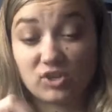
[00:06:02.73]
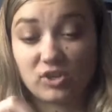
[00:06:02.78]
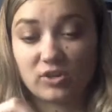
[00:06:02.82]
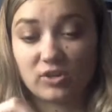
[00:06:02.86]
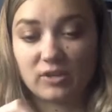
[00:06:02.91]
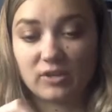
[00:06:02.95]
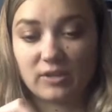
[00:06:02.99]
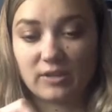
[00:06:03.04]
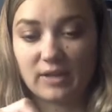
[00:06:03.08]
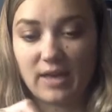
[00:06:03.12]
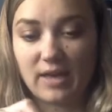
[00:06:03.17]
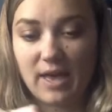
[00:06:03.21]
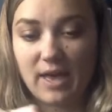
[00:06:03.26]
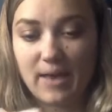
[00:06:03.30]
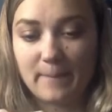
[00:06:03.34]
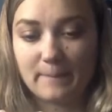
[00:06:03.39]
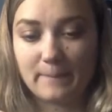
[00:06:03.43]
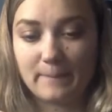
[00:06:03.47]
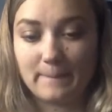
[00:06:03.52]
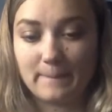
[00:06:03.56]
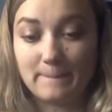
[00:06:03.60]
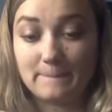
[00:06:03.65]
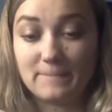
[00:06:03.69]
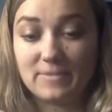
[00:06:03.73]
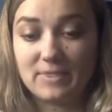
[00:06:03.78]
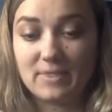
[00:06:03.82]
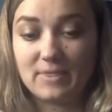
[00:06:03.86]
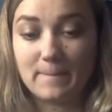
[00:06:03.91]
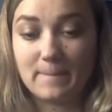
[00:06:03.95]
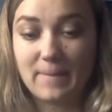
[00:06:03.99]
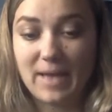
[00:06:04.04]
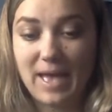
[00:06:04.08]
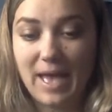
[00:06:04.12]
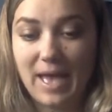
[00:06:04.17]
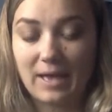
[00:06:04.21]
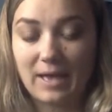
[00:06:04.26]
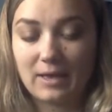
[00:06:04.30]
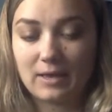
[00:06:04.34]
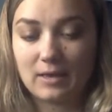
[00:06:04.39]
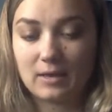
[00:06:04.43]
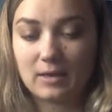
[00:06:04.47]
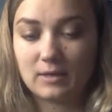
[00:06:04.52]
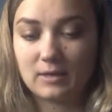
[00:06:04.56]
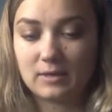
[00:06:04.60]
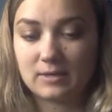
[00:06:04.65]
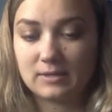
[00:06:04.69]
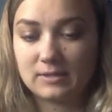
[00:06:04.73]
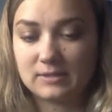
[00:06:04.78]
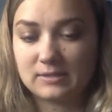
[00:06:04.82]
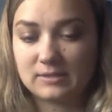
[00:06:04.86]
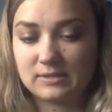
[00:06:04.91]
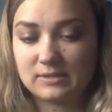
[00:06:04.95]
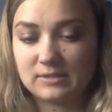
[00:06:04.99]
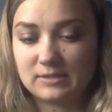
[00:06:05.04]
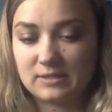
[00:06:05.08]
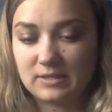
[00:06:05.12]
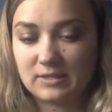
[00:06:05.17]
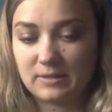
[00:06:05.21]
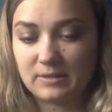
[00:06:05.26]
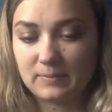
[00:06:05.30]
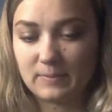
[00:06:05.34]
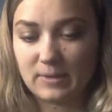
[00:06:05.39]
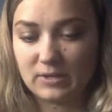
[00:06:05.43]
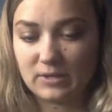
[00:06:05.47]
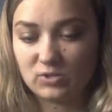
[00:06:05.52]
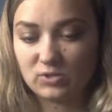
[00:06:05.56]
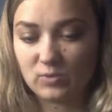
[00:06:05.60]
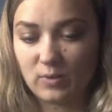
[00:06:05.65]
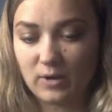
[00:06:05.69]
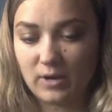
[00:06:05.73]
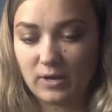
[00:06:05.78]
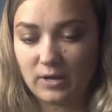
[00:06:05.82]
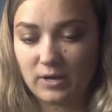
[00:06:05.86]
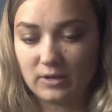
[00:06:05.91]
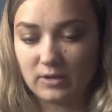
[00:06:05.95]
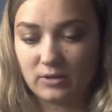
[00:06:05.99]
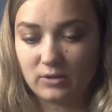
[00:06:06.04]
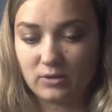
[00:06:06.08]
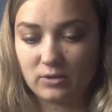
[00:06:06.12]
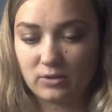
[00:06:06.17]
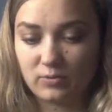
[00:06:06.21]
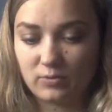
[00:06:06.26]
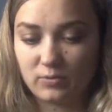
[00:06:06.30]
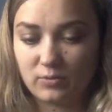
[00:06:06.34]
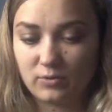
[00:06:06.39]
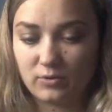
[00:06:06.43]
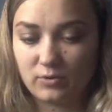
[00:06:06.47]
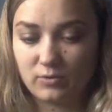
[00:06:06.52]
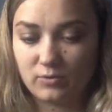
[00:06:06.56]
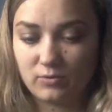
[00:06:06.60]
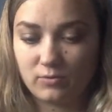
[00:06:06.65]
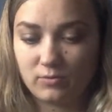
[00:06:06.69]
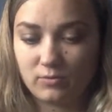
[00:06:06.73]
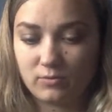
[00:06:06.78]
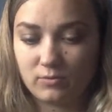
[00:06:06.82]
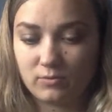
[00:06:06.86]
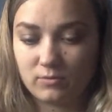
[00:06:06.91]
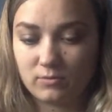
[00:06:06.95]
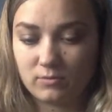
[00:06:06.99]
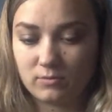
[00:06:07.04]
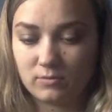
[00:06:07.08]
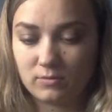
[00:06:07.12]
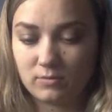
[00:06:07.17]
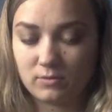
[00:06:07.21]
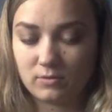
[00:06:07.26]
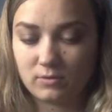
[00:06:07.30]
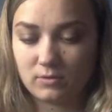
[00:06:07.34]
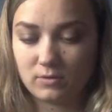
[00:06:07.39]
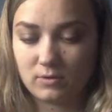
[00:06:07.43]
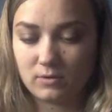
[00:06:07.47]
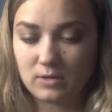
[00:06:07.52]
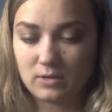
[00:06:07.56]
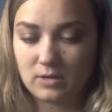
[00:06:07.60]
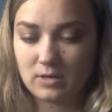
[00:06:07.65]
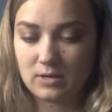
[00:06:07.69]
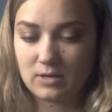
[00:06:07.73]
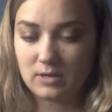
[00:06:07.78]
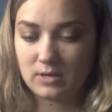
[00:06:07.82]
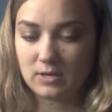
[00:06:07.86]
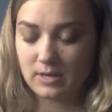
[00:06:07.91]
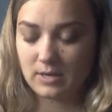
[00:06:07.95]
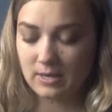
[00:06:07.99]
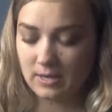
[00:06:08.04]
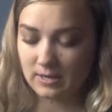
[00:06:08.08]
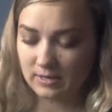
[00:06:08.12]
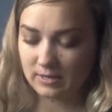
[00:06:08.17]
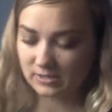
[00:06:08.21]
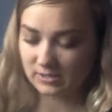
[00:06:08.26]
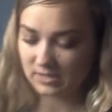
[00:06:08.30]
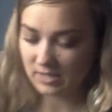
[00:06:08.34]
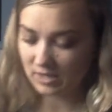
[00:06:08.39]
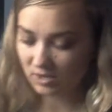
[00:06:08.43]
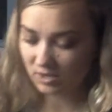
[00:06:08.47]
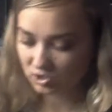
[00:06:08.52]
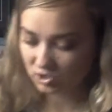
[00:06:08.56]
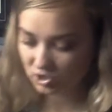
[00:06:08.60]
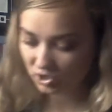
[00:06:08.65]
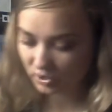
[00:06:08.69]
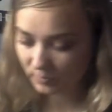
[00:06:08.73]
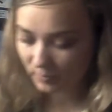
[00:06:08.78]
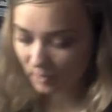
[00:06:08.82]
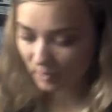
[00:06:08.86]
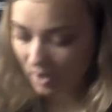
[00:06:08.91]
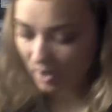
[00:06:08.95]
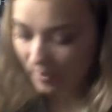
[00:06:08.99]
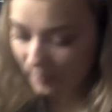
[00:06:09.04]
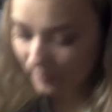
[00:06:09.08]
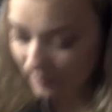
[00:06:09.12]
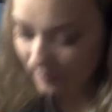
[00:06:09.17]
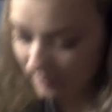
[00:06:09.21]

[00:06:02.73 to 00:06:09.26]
in the back. Stick my twine through. And it's actually probably